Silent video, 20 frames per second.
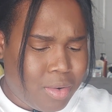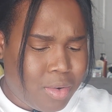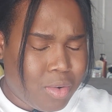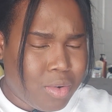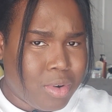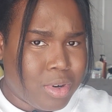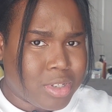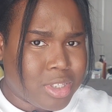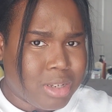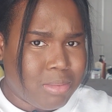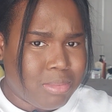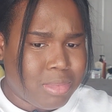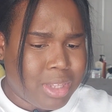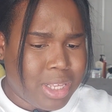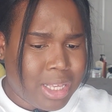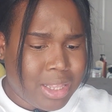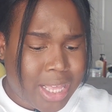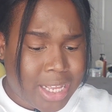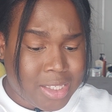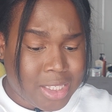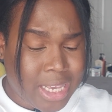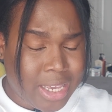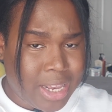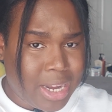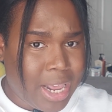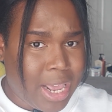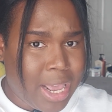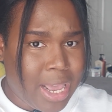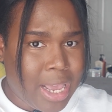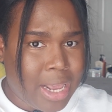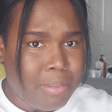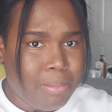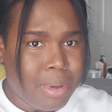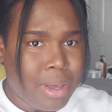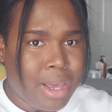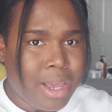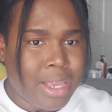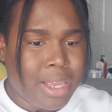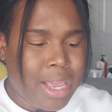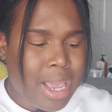or something, like secondhand,
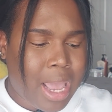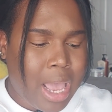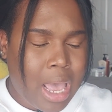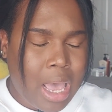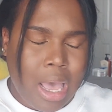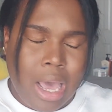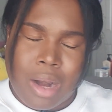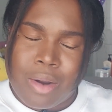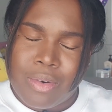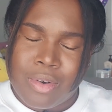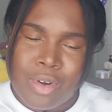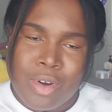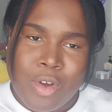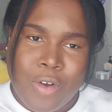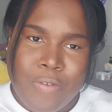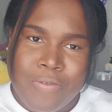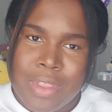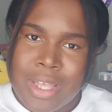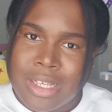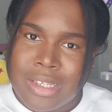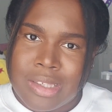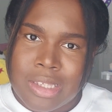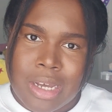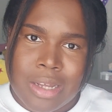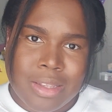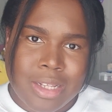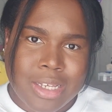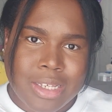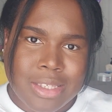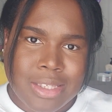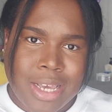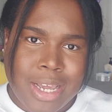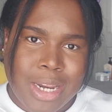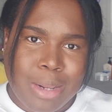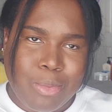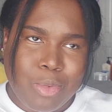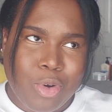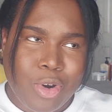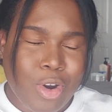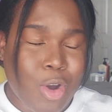but yeah, I don't know if they sell this
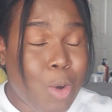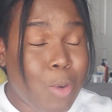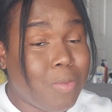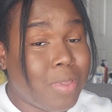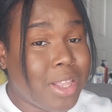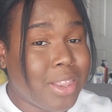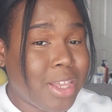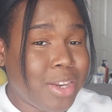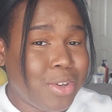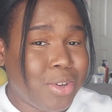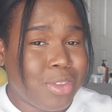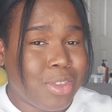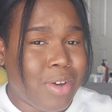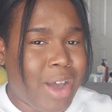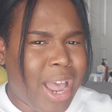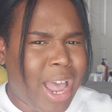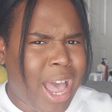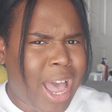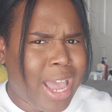anymore. Hopefully they do though.